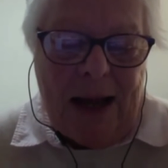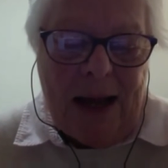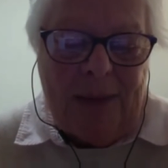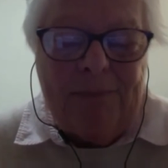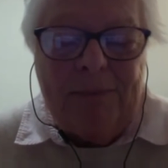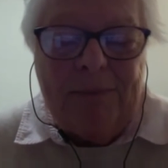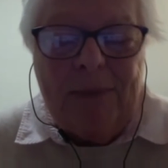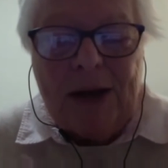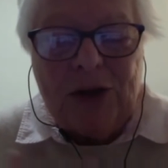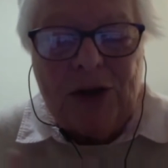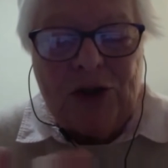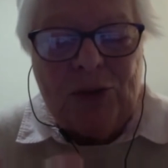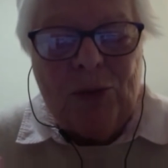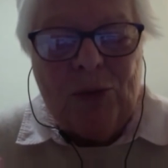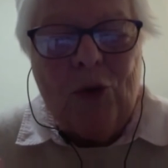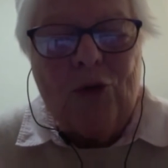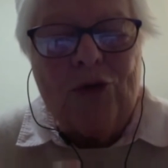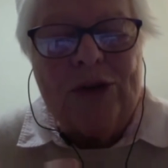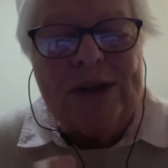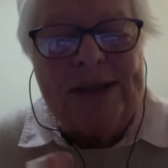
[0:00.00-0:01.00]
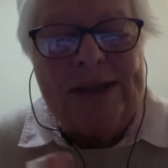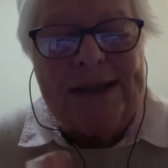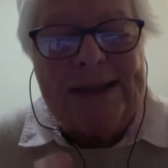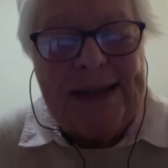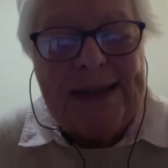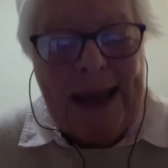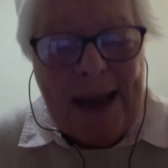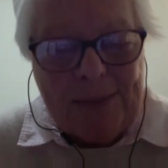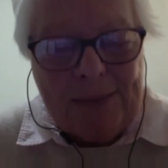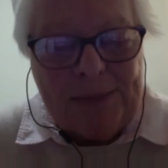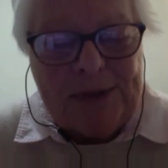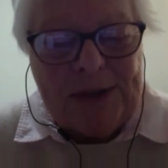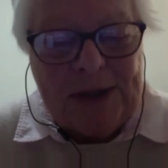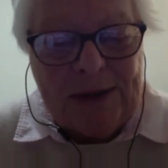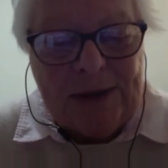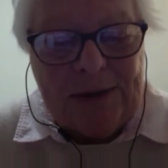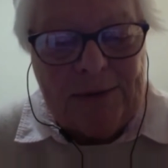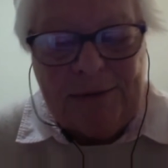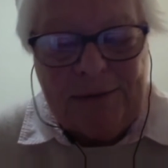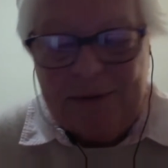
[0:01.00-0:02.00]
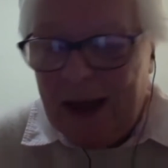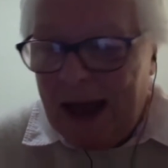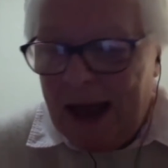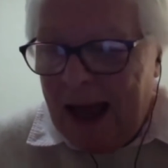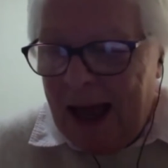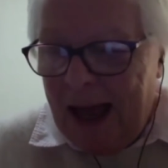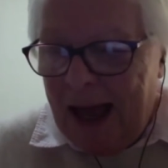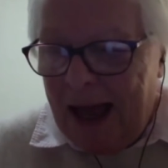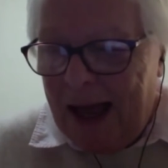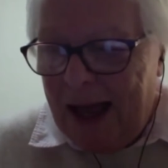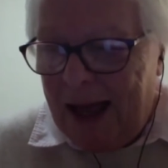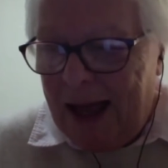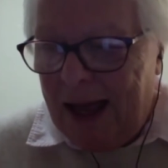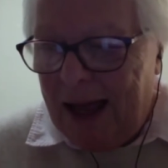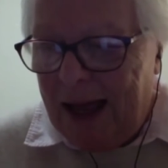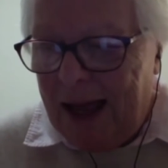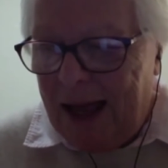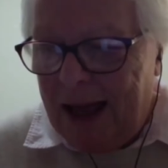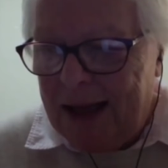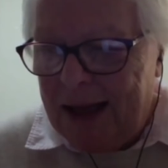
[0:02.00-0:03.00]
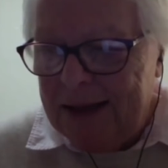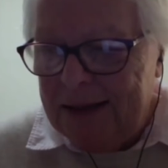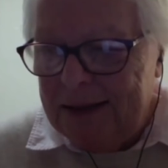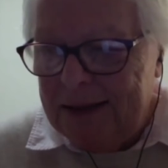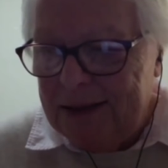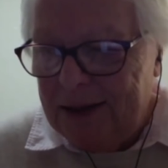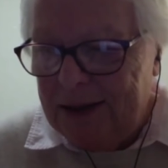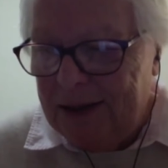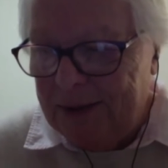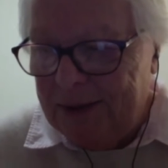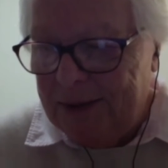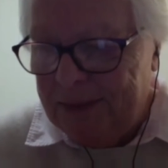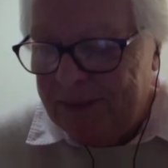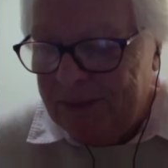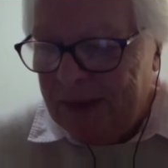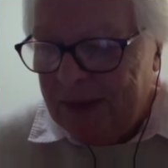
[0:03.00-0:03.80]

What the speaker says: much more receptive. And